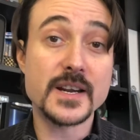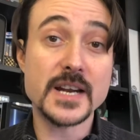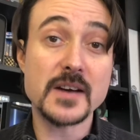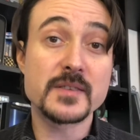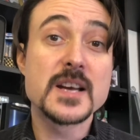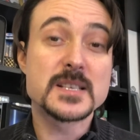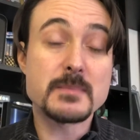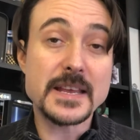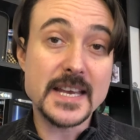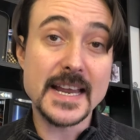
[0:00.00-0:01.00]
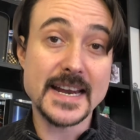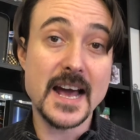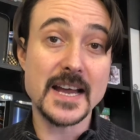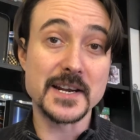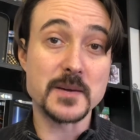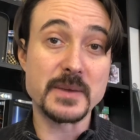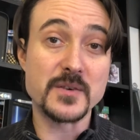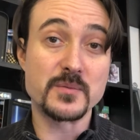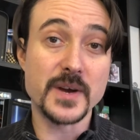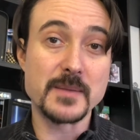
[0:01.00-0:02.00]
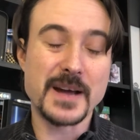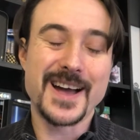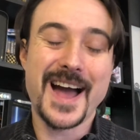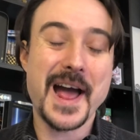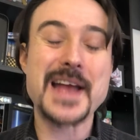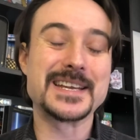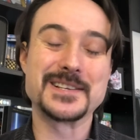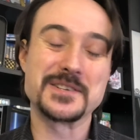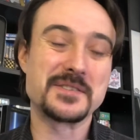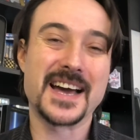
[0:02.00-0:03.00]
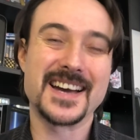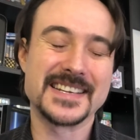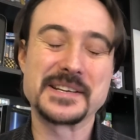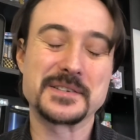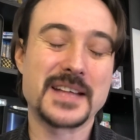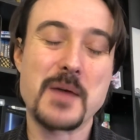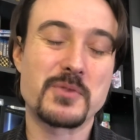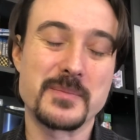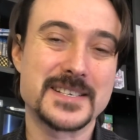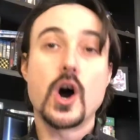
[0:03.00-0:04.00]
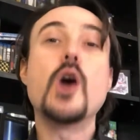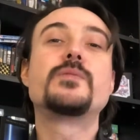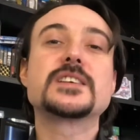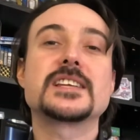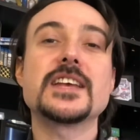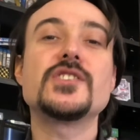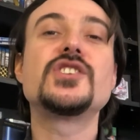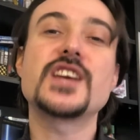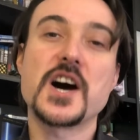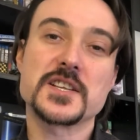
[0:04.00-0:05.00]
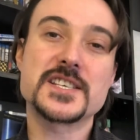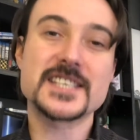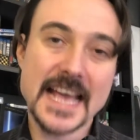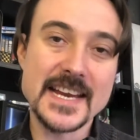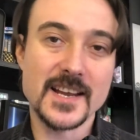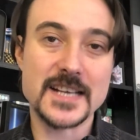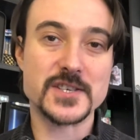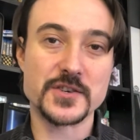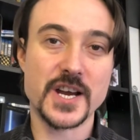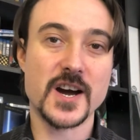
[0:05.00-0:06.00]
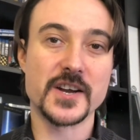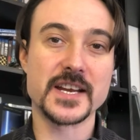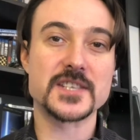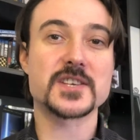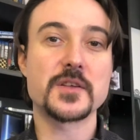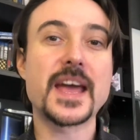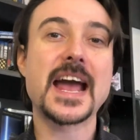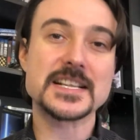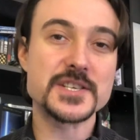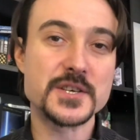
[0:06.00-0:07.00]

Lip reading: enough to make you let out a little bit of wee, but I didn't do that, I promise. Obviously, she can't skate like Tonya Harding, so they had to